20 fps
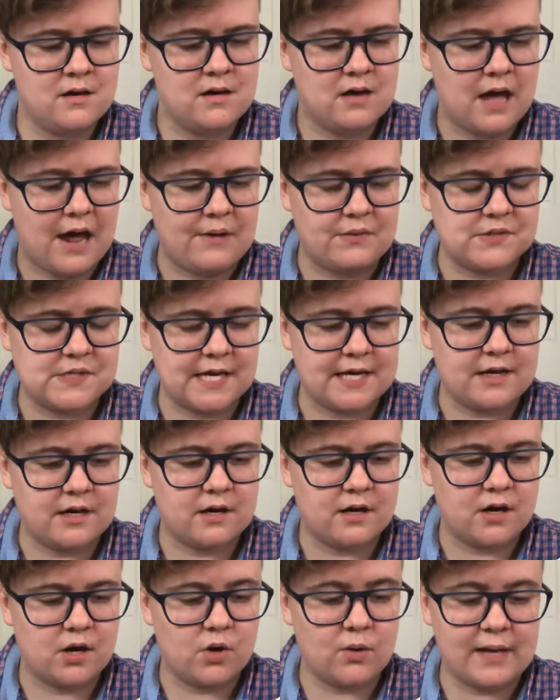I was like,
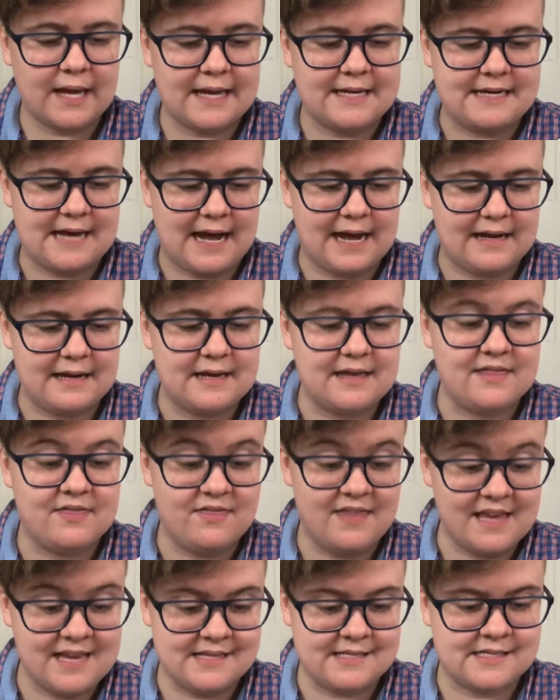okay, Dad,
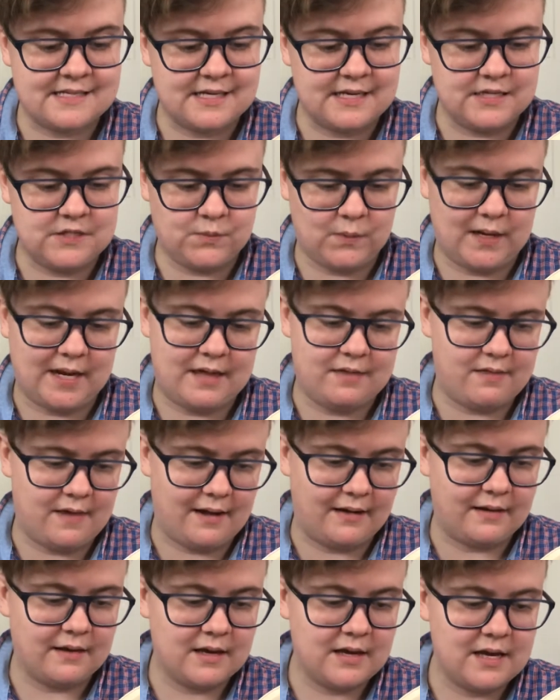this is what I
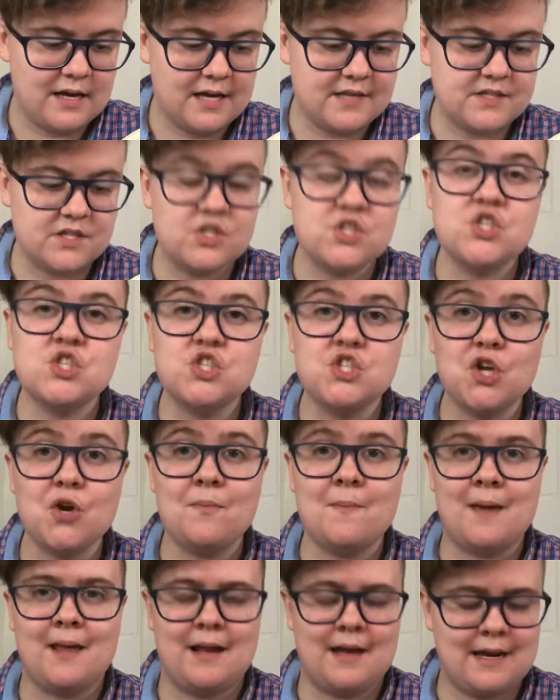think. It's a
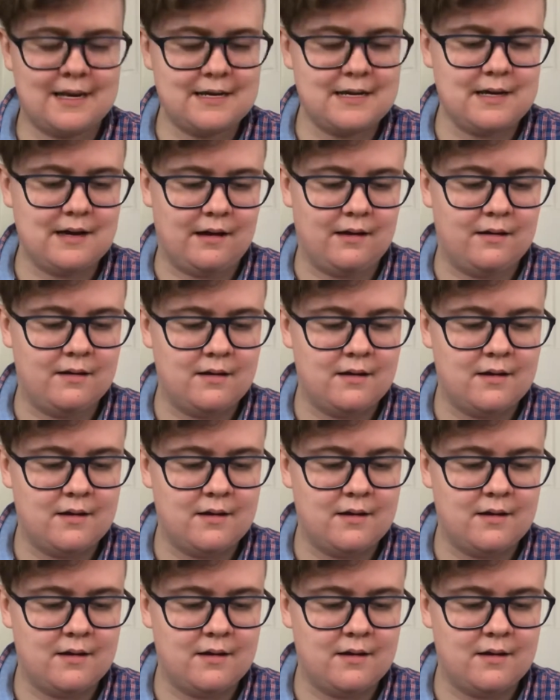stupid idea.